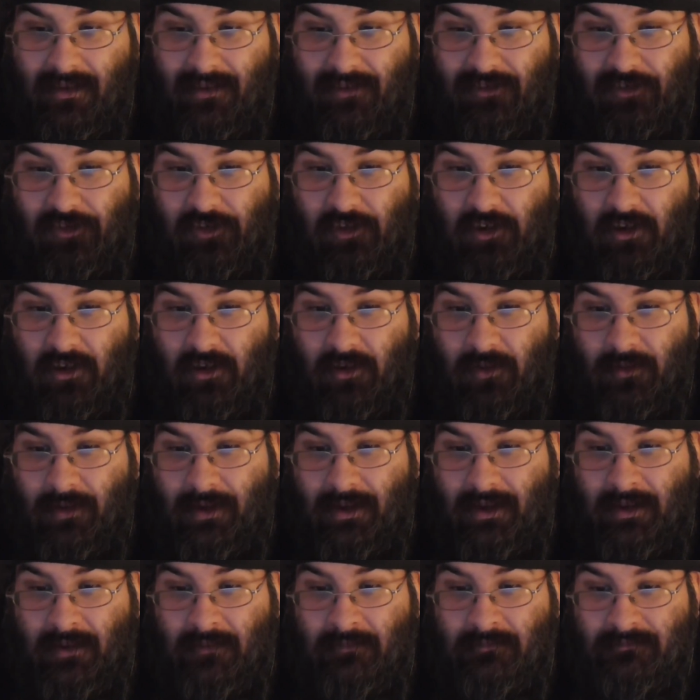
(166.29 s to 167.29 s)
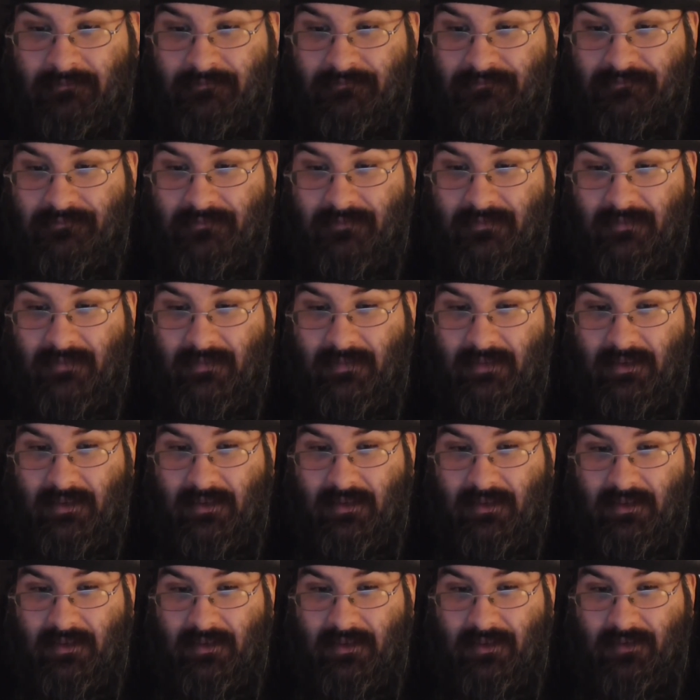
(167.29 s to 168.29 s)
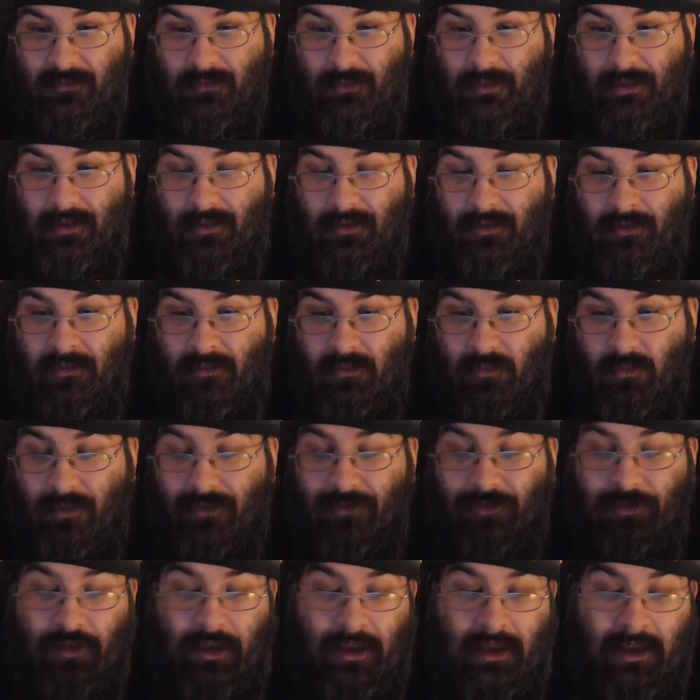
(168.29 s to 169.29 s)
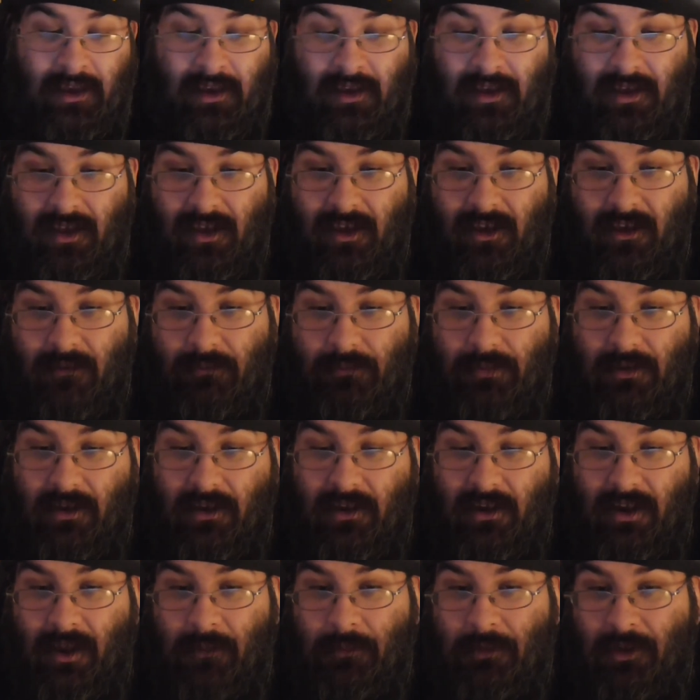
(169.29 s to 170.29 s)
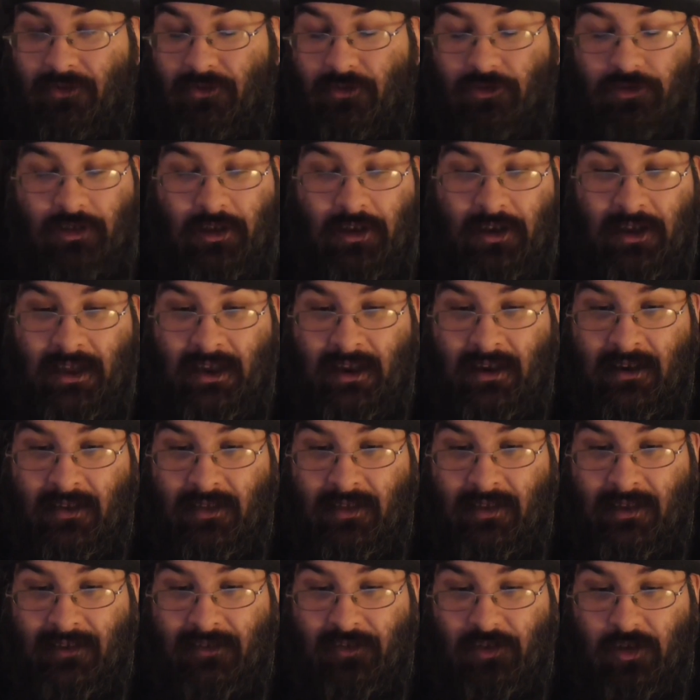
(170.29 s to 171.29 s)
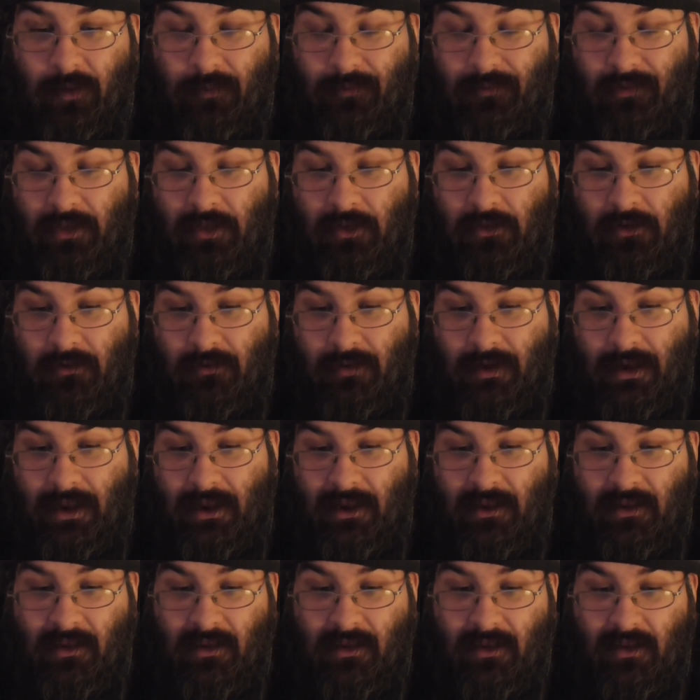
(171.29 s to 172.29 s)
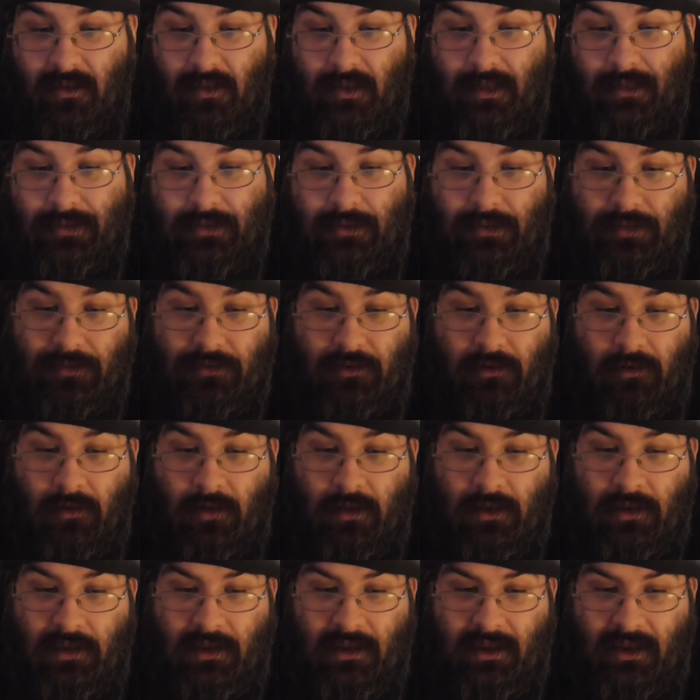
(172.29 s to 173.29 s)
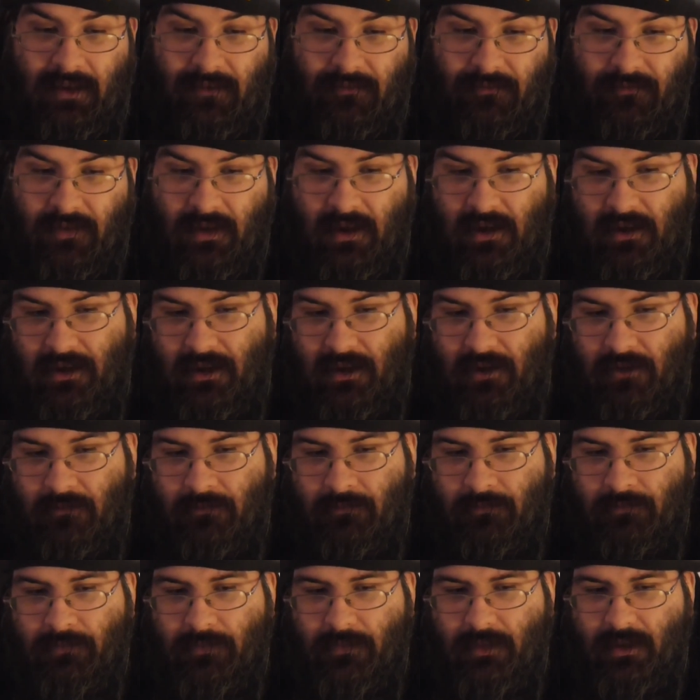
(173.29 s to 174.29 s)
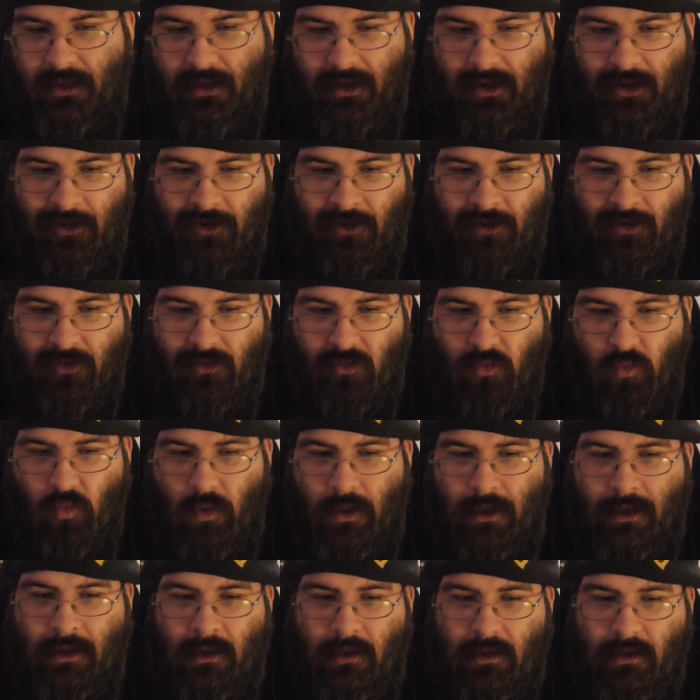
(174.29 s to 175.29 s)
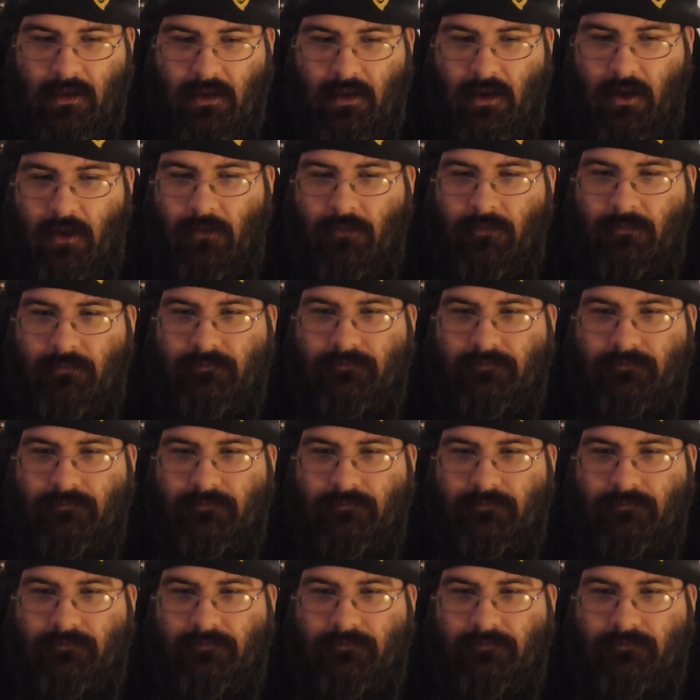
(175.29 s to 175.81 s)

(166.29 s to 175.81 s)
So uh, we'll we'll see. But I'm interested to get into these. Hopefully they're great. Let's get started and find out. Here we go.